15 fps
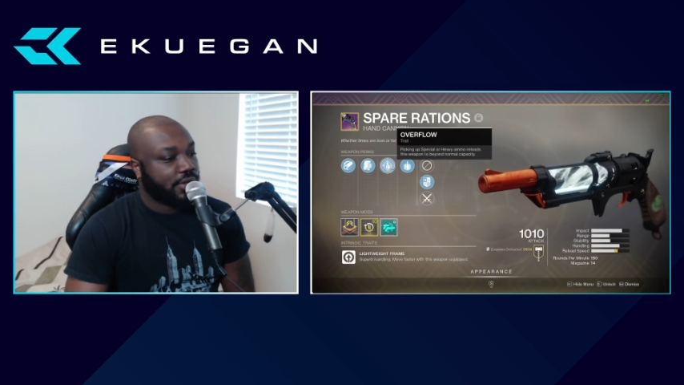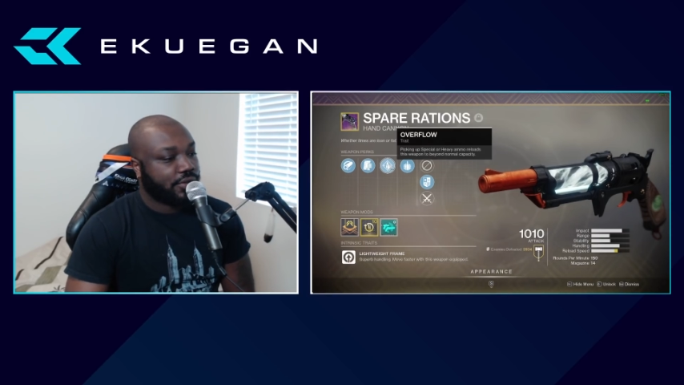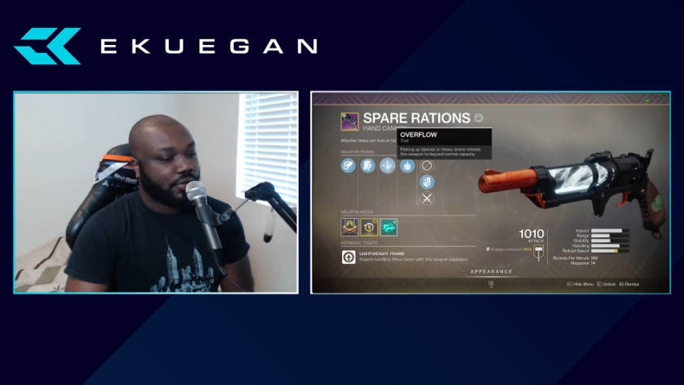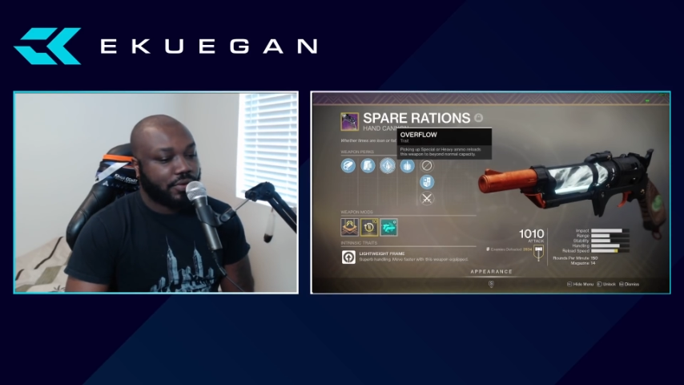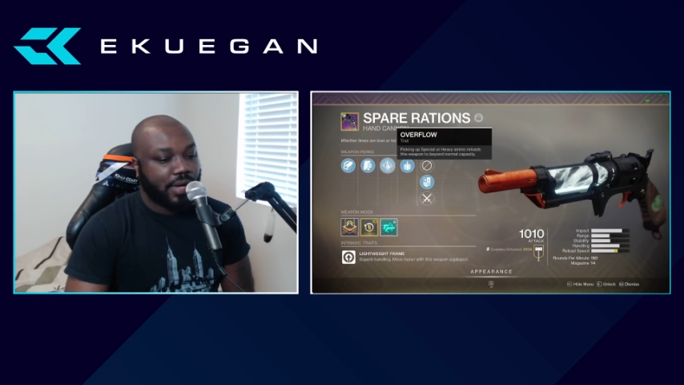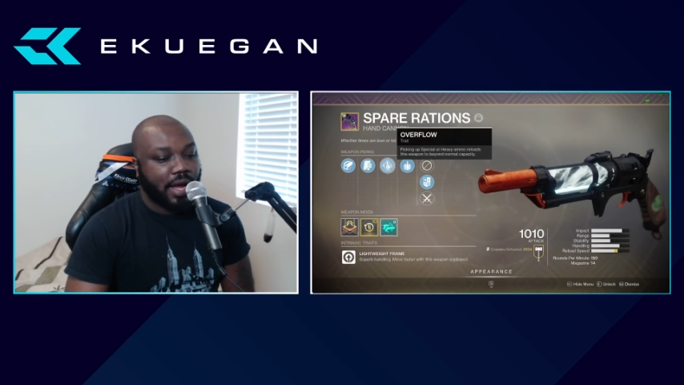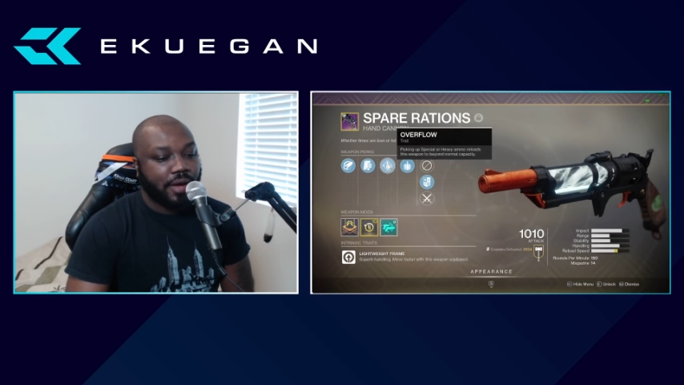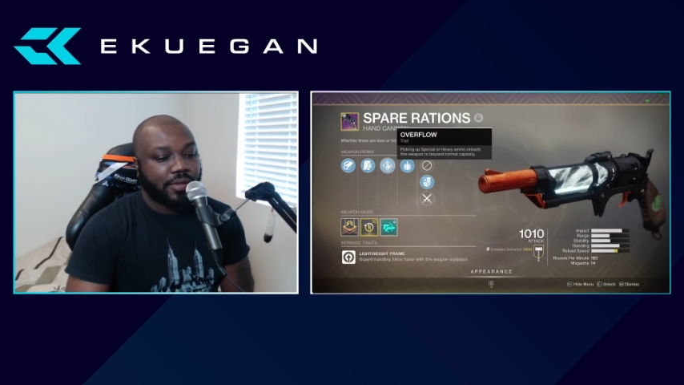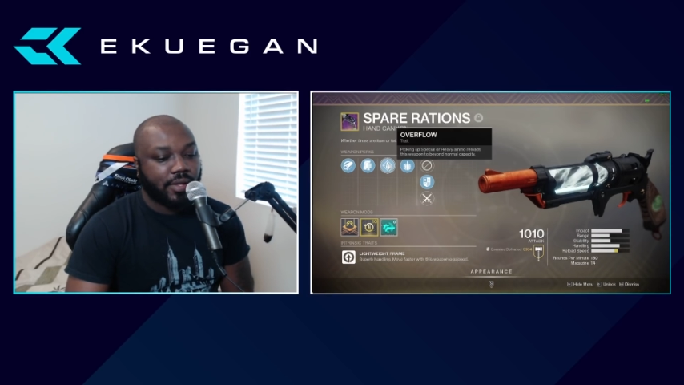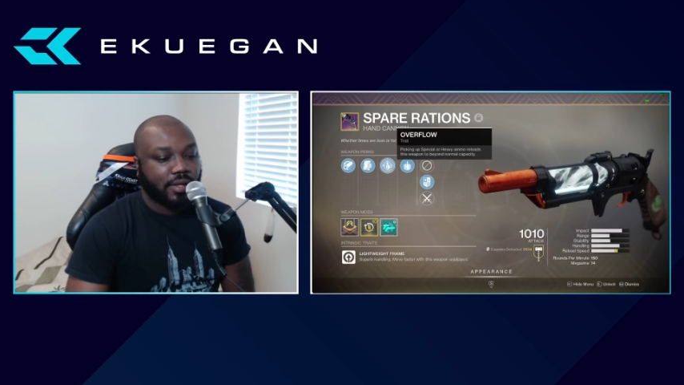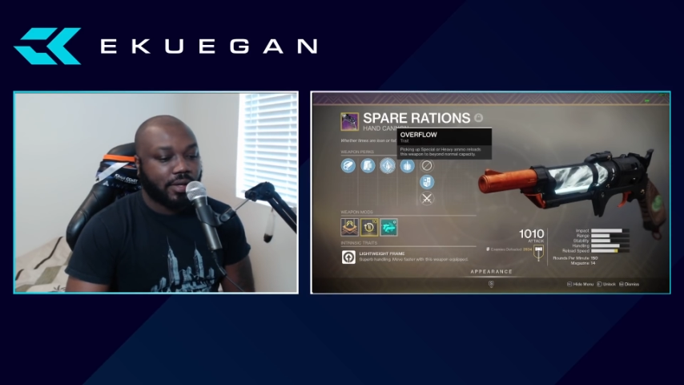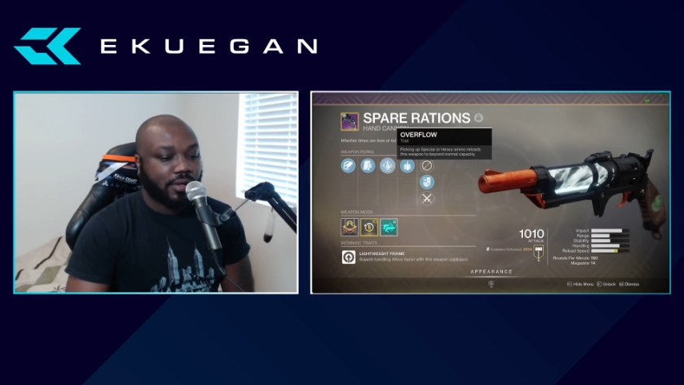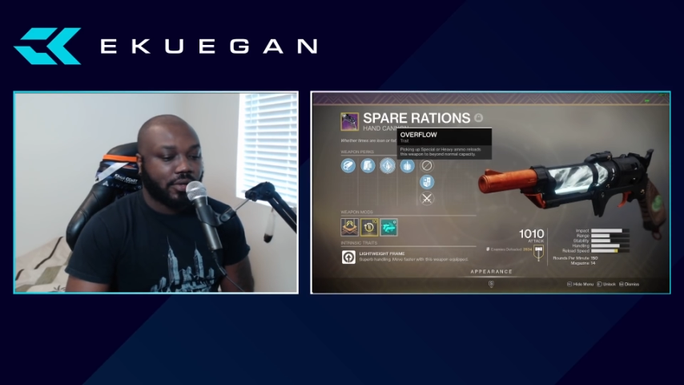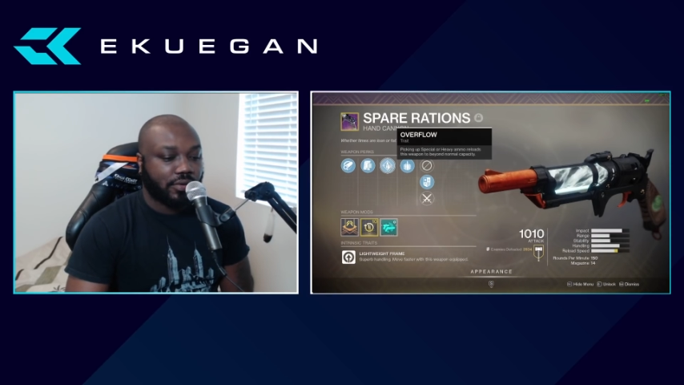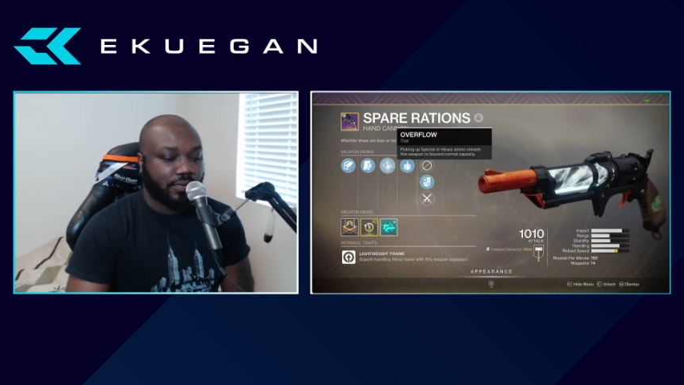So now the
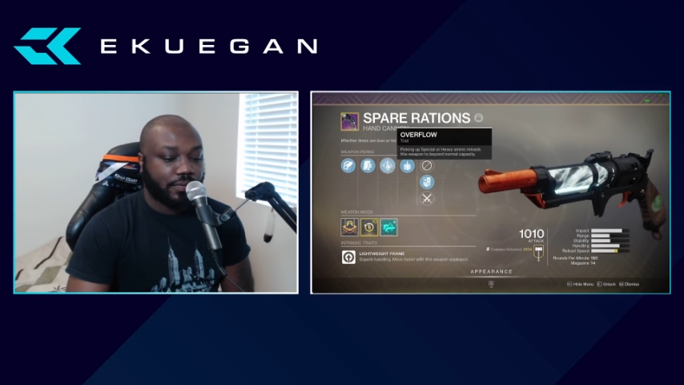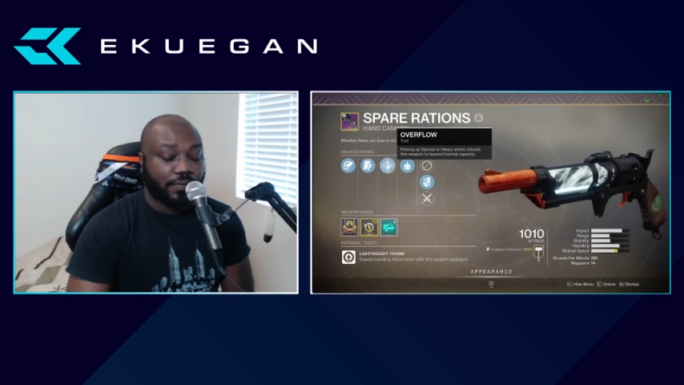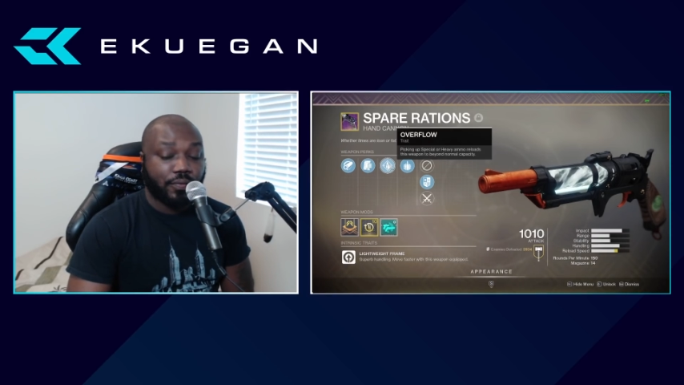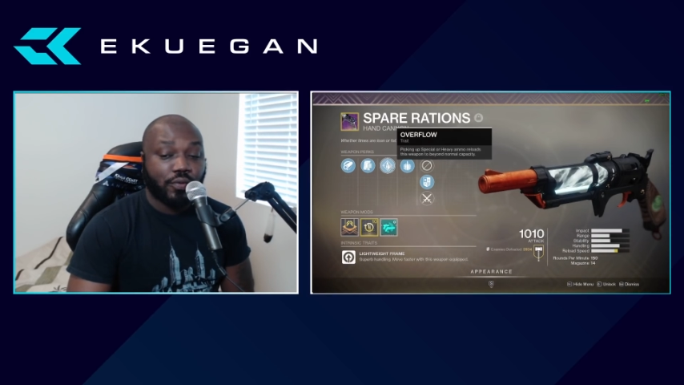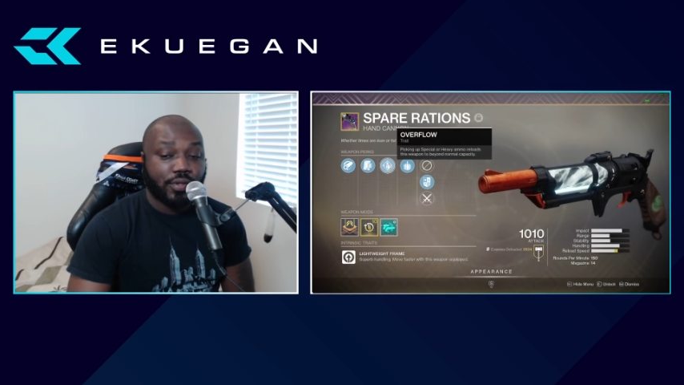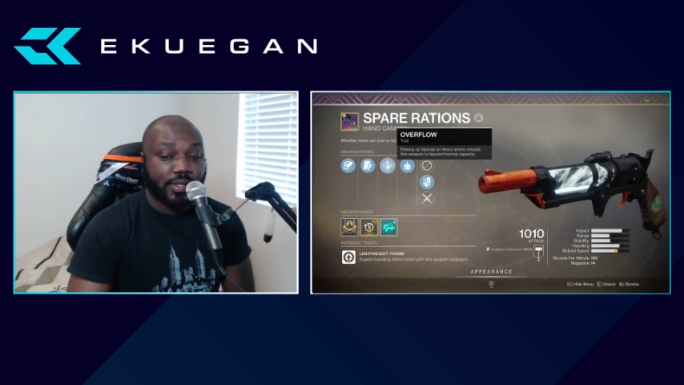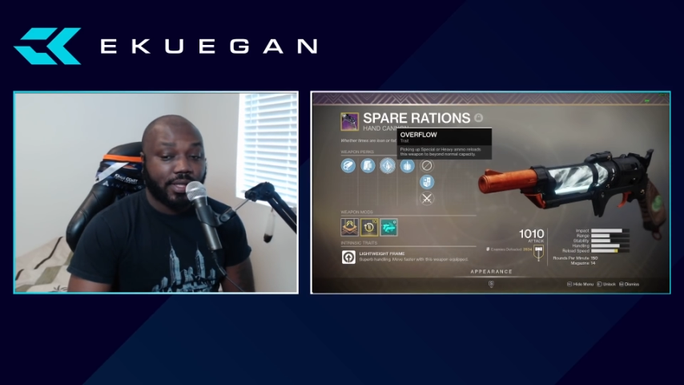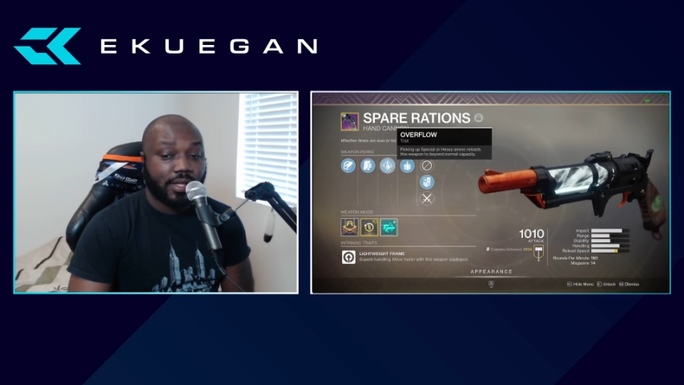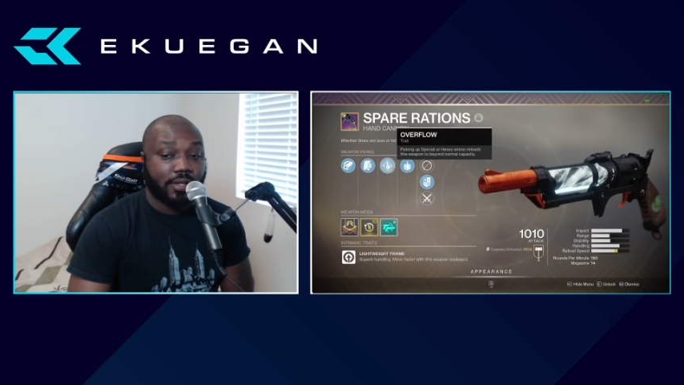gun goes from 14